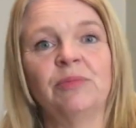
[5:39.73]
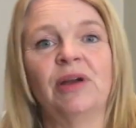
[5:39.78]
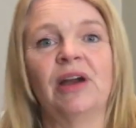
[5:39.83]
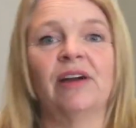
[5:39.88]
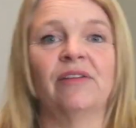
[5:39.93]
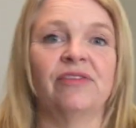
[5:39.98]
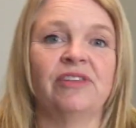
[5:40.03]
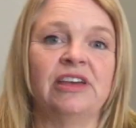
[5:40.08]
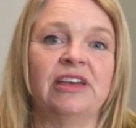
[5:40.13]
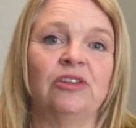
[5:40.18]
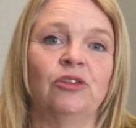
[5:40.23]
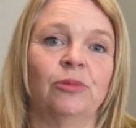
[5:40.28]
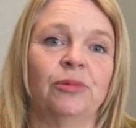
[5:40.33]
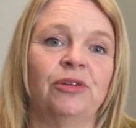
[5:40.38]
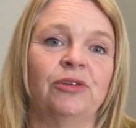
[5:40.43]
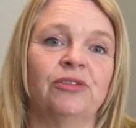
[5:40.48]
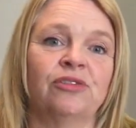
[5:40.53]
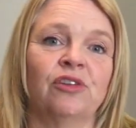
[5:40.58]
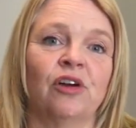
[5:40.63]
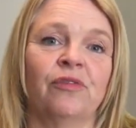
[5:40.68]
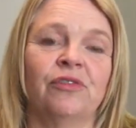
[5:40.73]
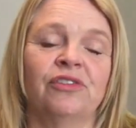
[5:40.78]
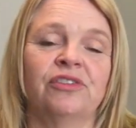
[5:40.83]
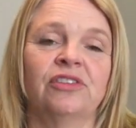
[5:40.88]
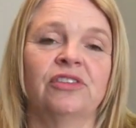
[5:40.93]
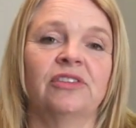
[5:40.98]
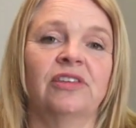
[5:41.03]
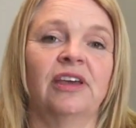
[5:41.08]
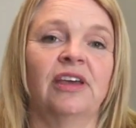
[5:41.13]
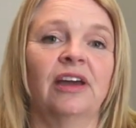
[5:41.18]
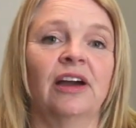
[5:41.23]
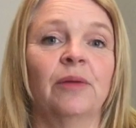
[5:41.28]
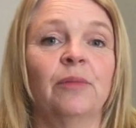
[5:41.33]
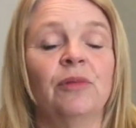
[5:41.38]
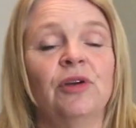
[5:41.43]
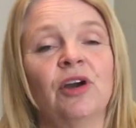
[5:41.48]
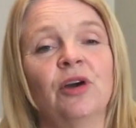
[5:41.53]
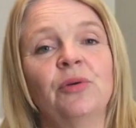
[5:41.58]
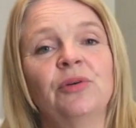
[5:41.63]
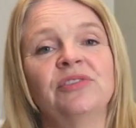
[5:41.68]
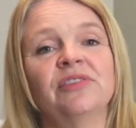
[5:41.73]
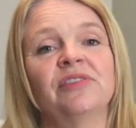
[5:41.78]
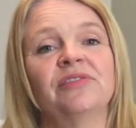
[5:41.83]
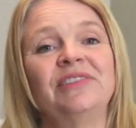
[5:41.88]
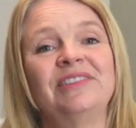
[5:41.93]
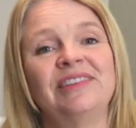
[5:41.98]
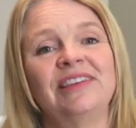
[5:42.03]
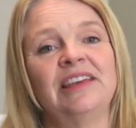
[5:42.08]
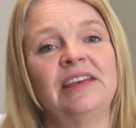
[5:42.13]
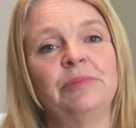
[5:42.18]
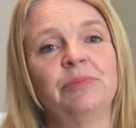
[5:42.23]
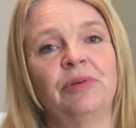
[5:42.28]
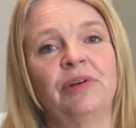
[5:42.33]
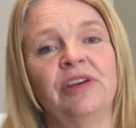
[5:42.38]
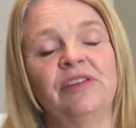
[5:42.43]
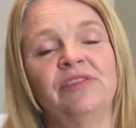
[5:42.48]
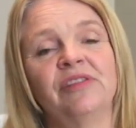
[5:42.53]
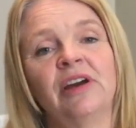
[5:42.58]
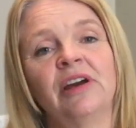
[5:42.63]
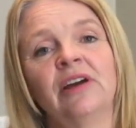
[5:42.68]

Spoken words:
we have the EWC officers here, and we always have a debrief